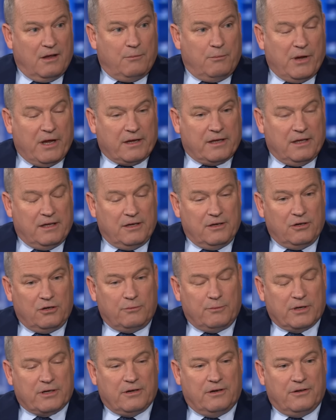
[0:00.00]
Becky Hill,
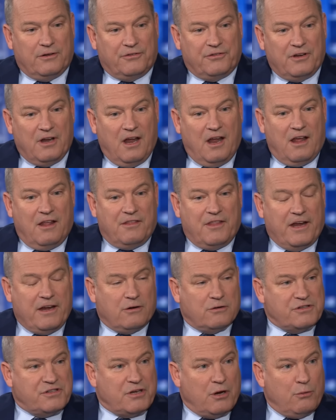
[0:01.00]
because they
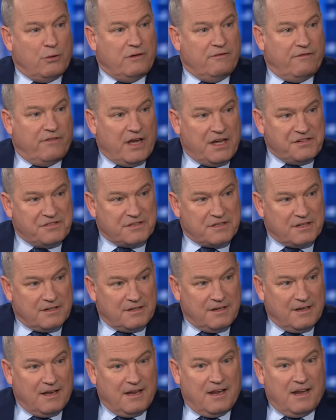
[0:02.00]
are so invested